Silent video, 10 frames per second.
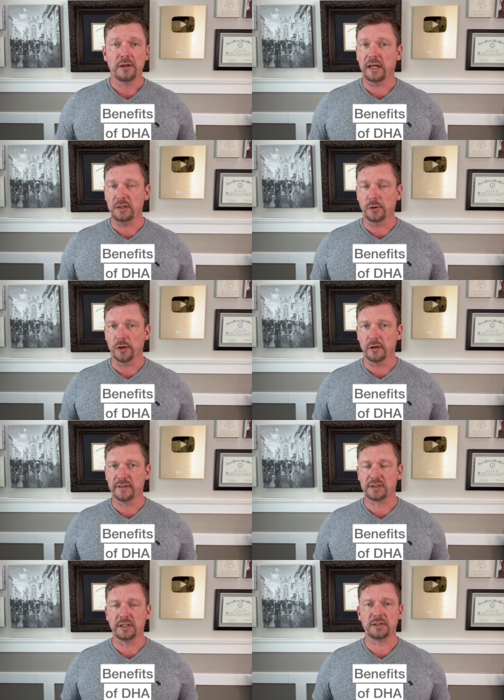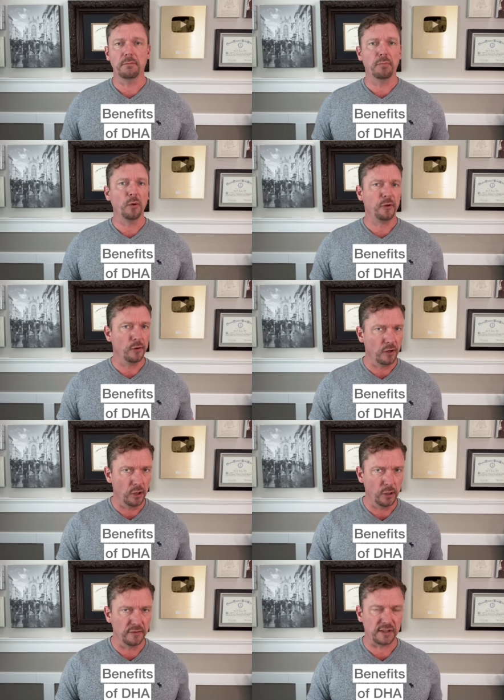in your nervous system, both your
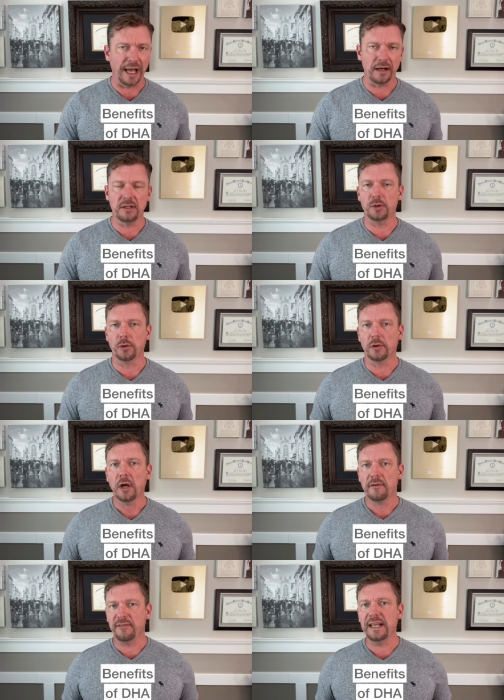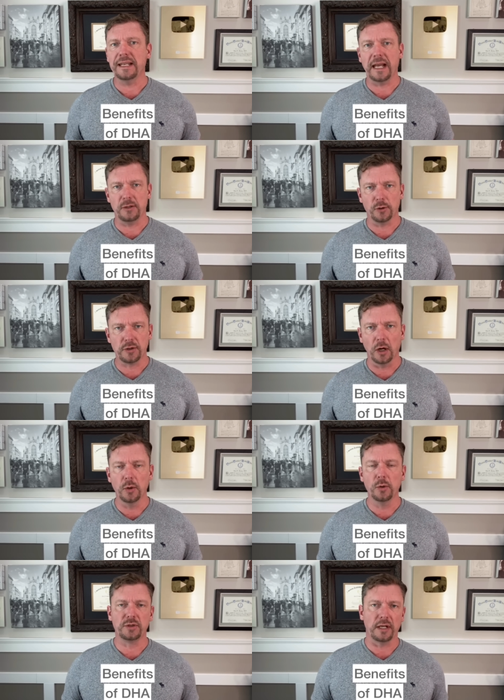nerves out in your feet and your
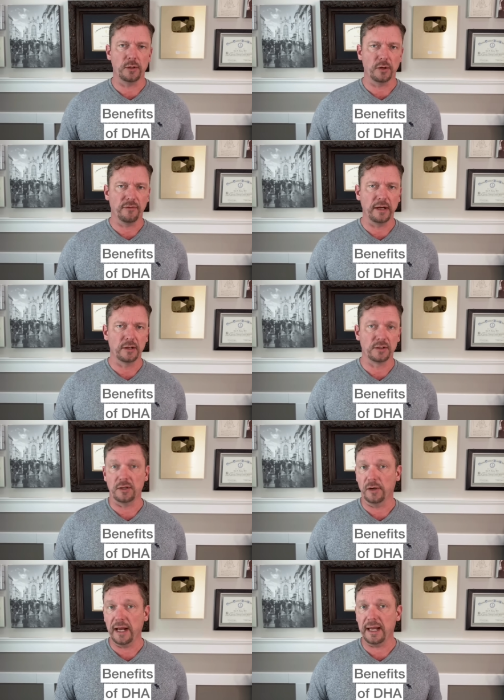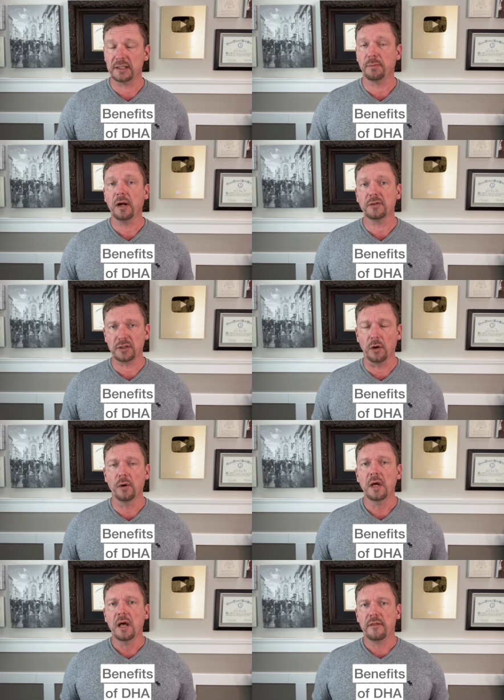toes and your fingers and your hands, but also
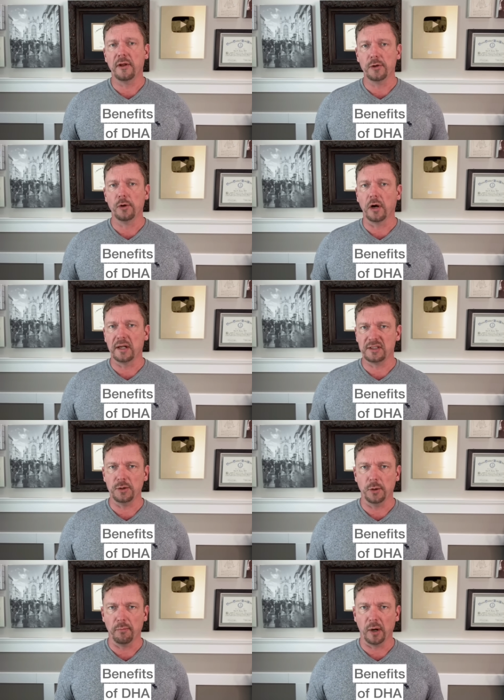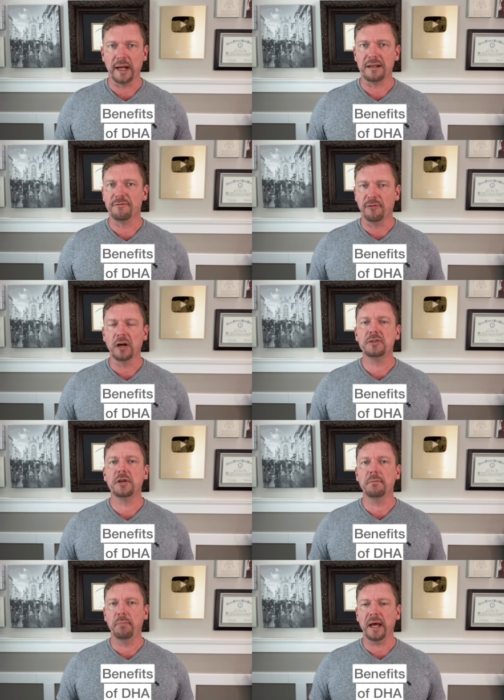the neurons in your brain
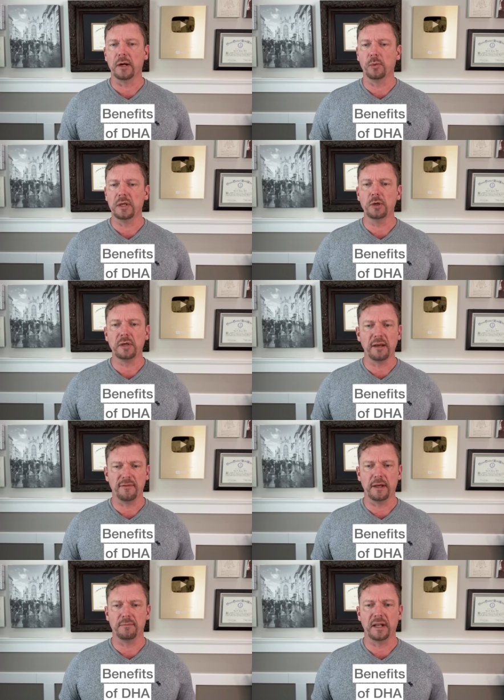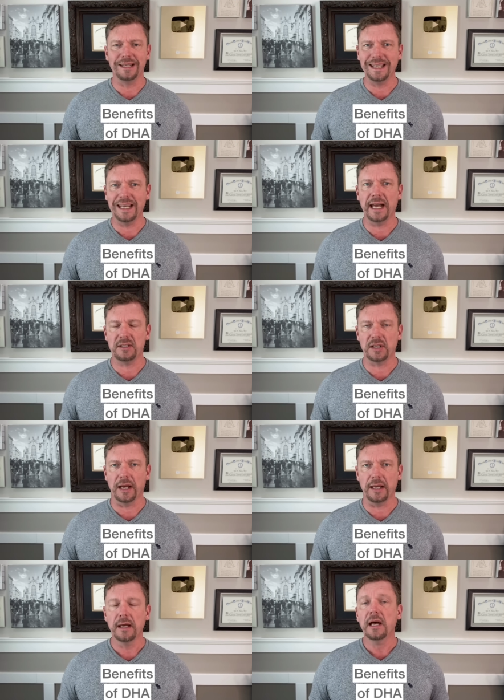function better when you give them the
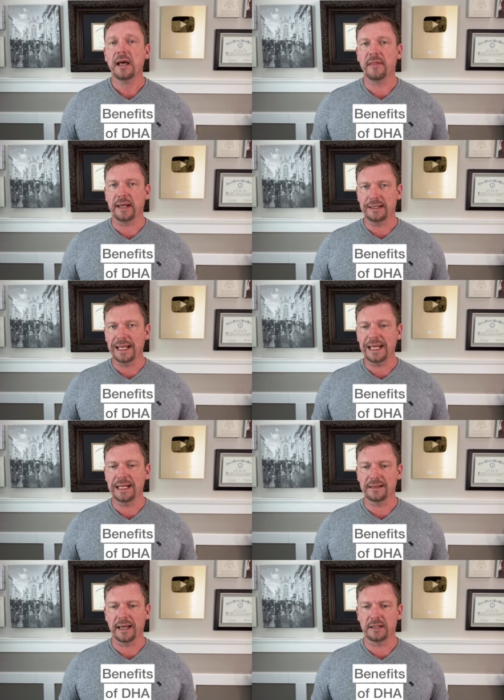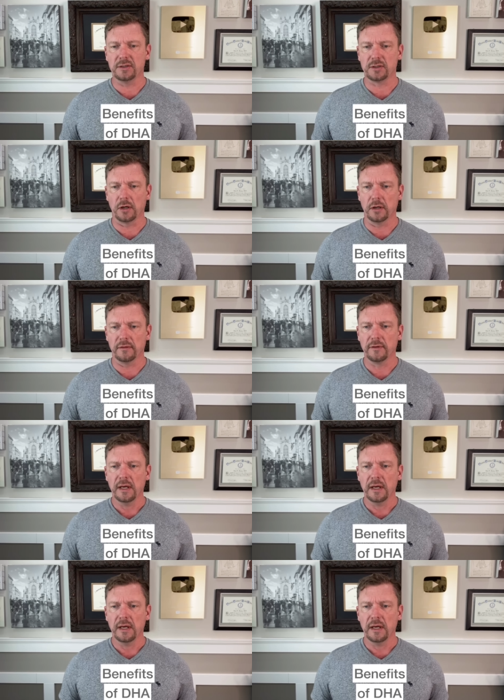DHA they need and they deserve.